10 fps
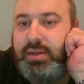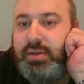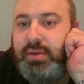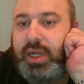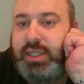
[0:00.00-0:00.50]

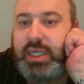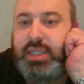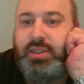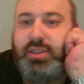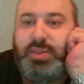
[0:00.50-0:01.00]
Well, it's
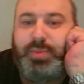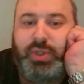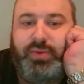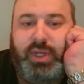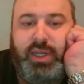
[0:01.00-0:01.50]
actually just
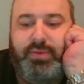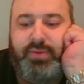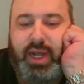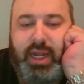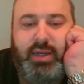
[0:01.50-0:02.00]
perfectly
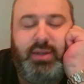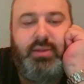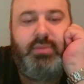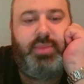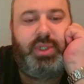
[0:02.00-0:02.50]
fine,
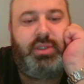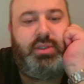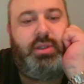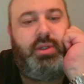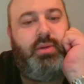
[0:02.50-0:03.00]

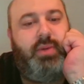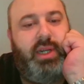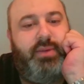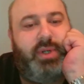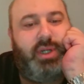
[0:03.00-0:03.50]
but
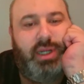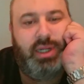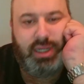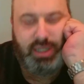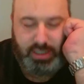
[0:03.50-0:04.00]
whatever.
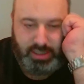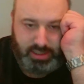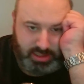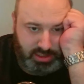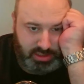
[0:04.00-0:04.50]

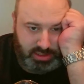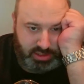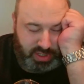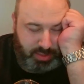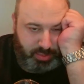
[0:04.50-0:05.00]

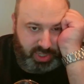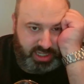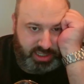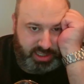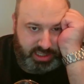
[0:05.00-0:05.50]
So I
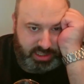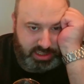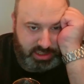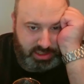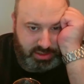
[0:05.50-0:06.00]
played
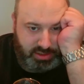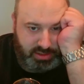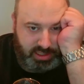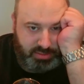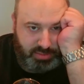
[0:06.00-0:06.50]
this,
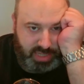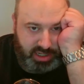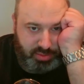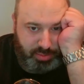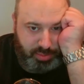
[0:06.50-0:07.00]
and my
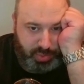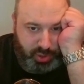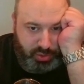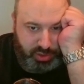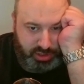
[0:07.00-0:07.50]

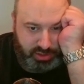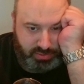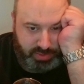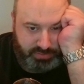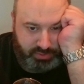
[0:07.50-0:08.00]
opponent
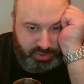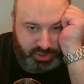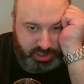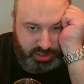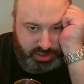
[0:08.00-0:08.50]
went for
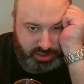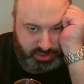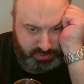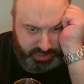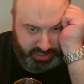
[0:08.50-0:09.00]
the
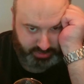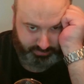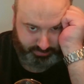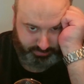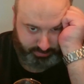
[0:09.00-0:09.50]
trick.
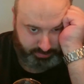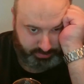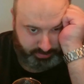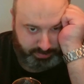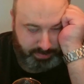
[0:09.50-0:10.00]

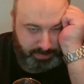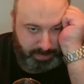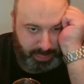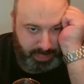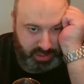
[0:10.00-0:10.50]

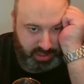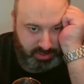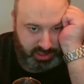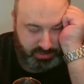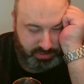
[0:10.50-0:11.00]
I
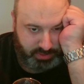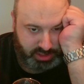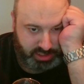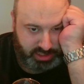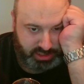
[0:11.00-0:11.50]
believe it was
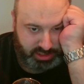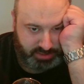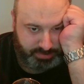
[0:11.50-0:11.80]
this.